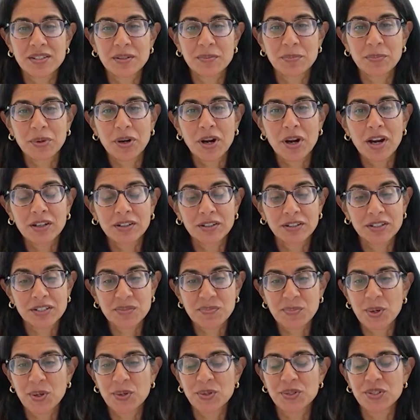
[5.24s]
in progress
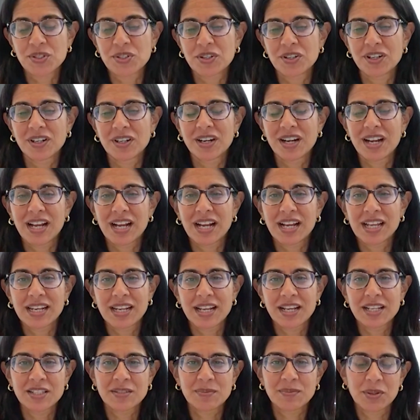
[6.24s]
poster at
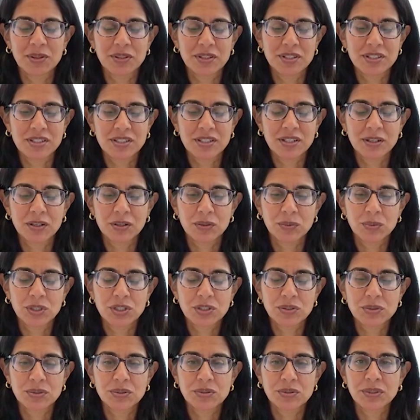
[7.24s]
ESMO this year,
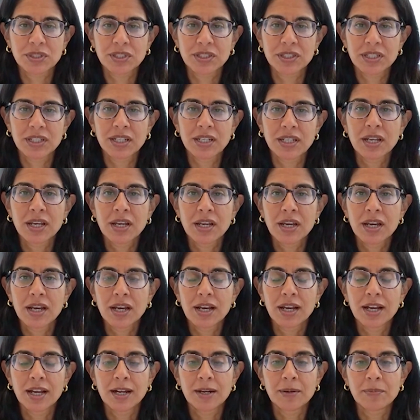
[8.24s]
which was really
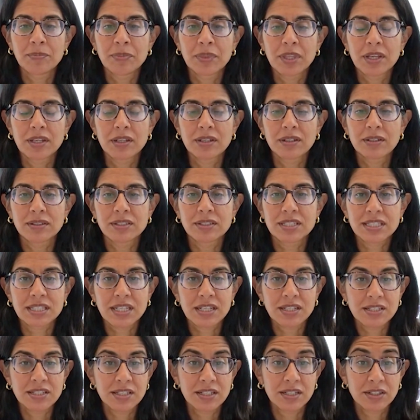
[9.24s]
um,
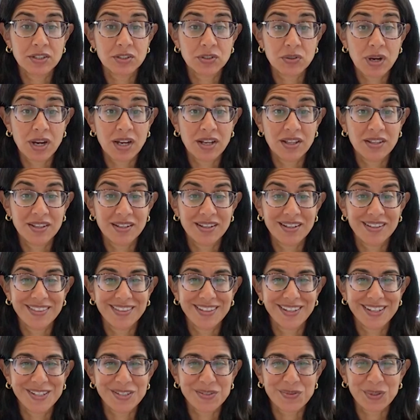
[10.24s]
discussing a trial that I
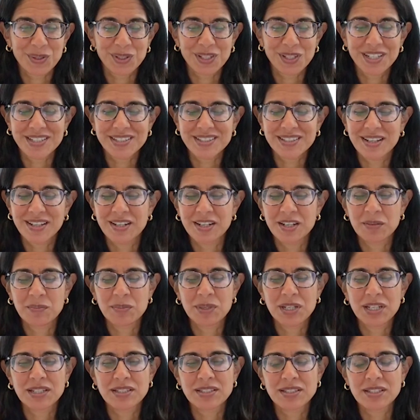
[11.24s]
think is really exciting
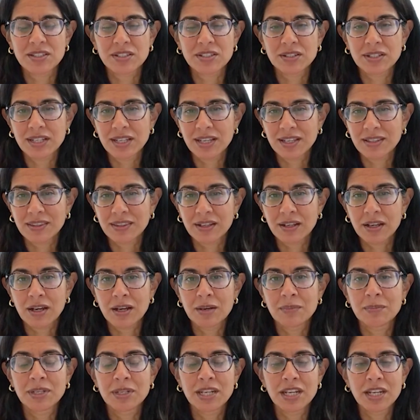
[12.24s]
because it's looking at the
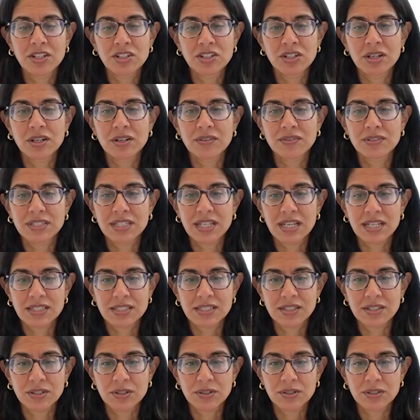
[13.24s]
combination of
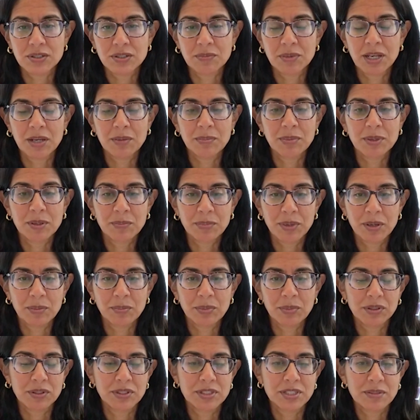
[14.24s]
sacituzumab and
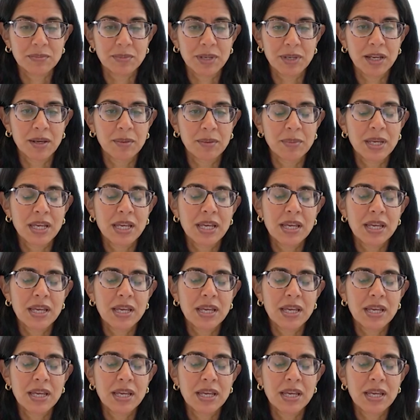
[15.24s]
pembrolizumab